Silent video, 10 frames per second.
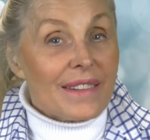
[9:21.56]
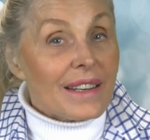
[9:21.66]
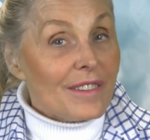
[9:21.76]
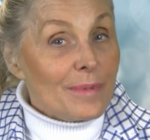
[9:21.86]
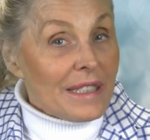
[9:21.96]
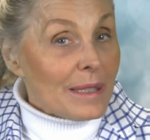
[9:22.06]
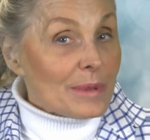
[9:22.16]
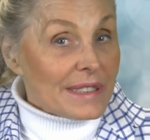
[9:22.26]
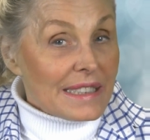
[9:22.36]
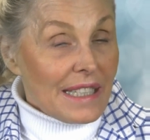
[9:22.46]
that I've been
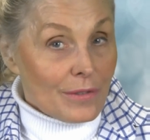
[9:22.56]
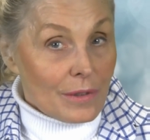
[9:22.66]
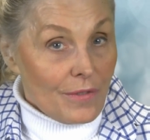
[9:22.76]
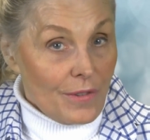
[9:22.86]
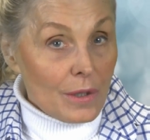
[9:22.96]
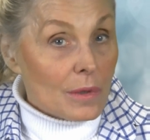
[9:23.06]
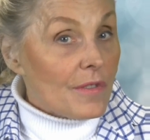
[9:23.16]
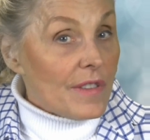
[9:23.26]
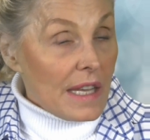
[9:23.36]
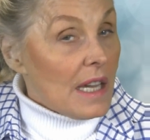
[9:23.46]
able to cover a few
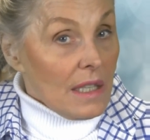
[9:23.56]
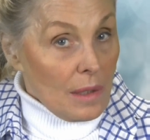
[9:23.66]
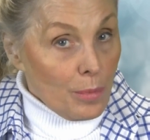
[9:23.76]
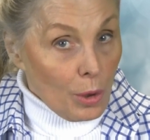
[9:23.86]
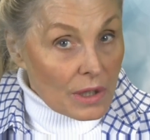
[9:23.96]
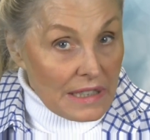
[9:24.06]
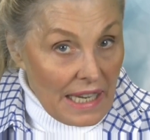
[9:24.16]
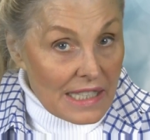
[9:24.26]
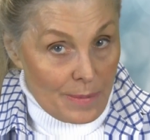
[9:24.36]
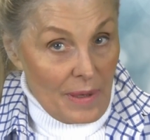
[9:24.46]
of the important
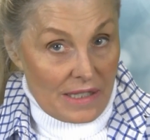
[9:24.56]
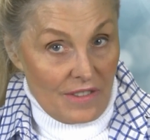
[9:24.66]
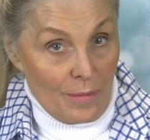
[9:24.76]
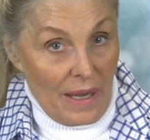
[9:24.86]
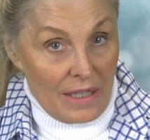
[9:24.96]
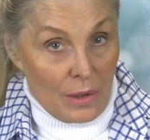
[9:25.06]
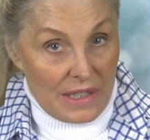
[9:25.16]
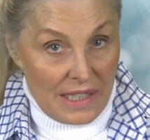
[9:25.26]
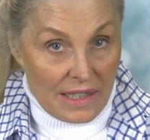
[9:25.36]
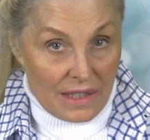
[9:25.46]
aspects of
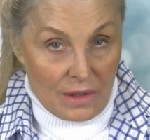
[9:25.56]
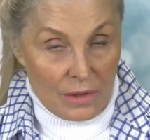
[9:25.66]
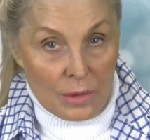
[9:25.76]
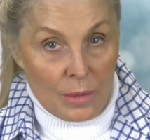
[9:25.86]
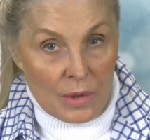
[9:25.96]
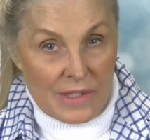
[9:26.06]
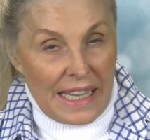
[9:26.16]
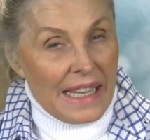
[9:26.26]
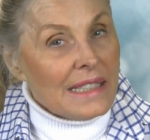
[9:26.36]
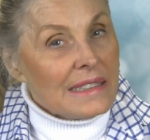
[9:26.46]
bioidentical hormones
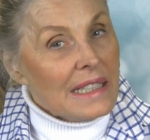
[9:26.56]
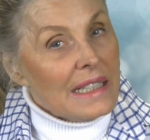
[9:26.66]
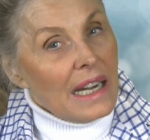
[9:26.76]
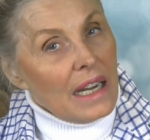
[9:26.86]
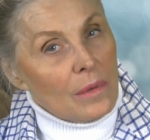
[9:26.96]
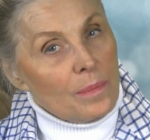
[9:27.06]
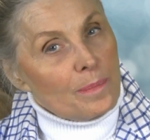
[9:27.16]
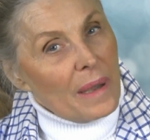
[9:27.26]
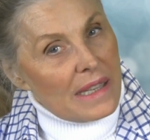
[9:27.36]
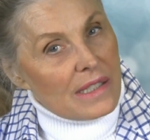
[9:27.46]
and how
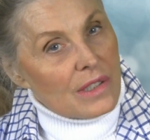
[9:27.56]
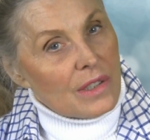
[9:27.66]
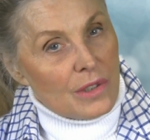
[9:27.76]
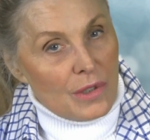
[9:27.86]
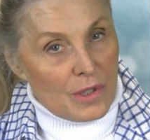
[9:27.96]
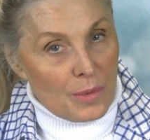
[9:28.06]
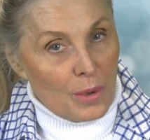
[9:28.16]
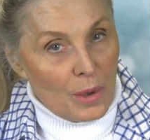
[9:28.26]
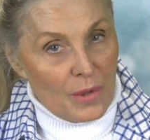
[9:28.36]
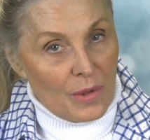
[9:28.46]
best to
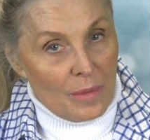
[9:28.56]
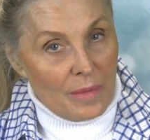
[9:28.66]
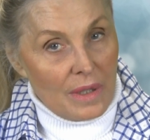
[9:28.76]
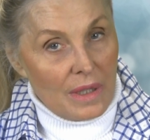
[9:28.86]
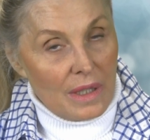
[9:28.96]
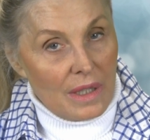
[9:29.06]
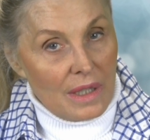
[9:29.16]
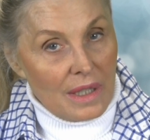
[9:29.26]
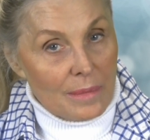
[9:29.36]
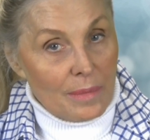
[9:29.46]
support them.
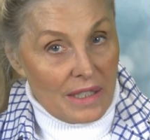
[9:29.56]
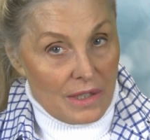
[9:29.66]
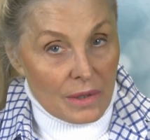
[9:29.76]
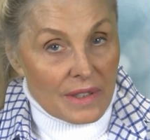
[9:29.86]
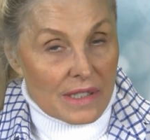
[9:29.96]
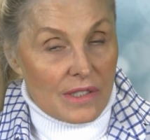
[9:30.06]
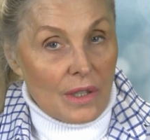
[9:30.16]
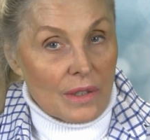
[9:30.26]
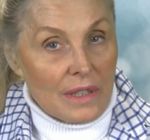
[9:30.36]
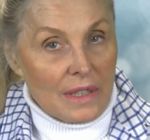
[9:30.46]
And by doing
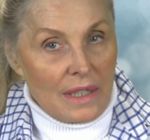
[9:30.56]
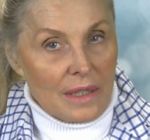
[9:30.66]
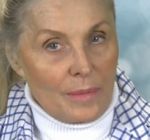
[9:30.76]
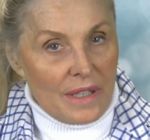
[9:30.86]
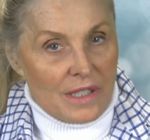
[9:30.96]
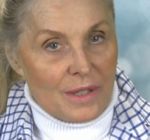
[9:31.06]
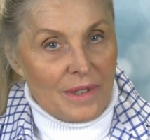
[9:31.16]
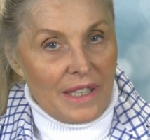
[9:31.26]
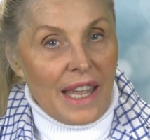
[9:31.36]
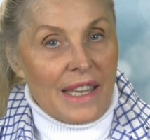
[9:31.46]
so, how best to
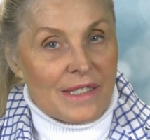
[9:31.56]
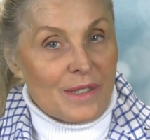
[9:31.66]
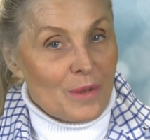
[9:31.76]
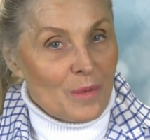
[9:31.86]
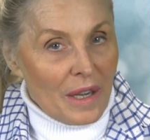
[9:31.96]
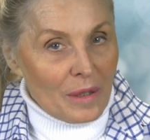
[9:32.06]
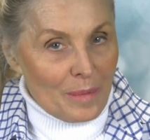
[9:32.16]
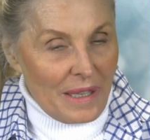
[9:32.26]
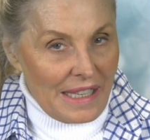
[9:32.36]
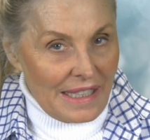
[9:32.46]
enhance your
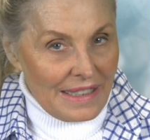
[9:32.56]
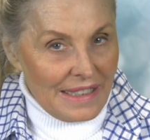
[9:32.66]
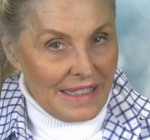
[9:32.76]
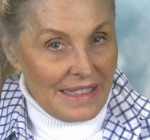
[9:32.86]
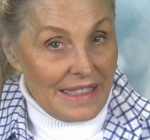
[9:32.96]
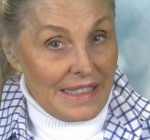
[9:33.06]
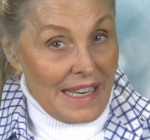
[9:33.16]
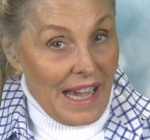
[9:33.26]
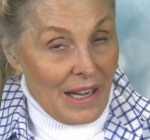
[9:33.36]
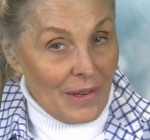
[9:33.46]
well-being
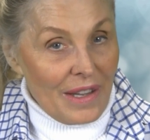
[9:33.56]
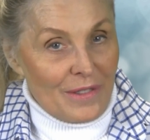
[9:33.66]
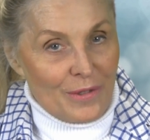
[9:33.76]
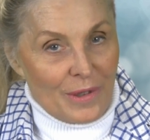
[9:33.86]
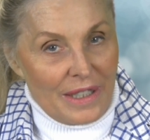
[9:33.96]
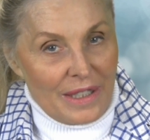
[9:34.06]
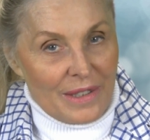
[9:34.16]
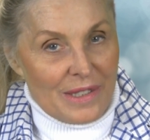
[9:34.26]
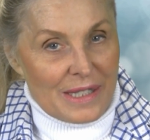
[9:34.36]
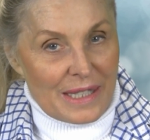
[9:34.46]
now and for
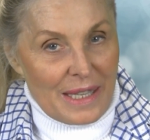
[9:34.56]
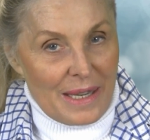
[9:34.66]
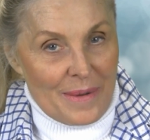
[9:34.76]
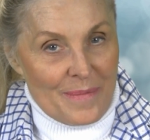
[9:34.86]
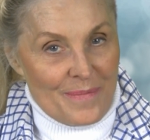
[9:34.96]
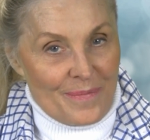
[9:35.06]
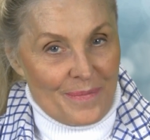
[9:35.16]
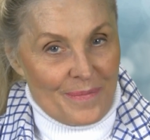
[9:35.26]
years to come.